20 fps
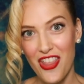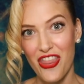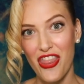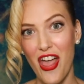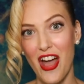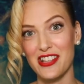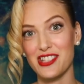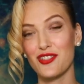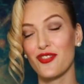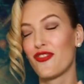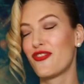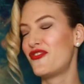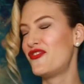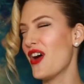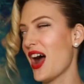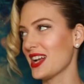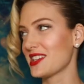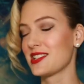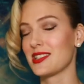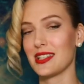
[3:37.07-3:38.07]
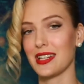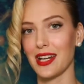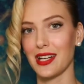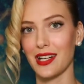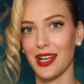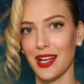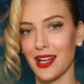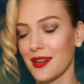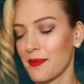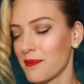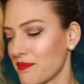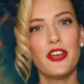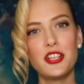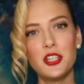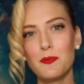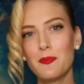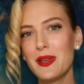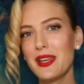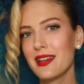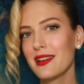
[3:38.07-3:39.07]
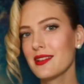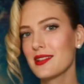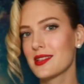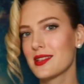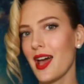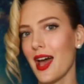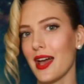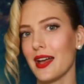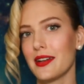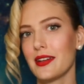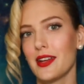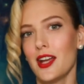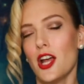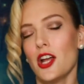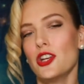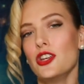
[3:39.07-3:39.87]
That's fascinating. This being said,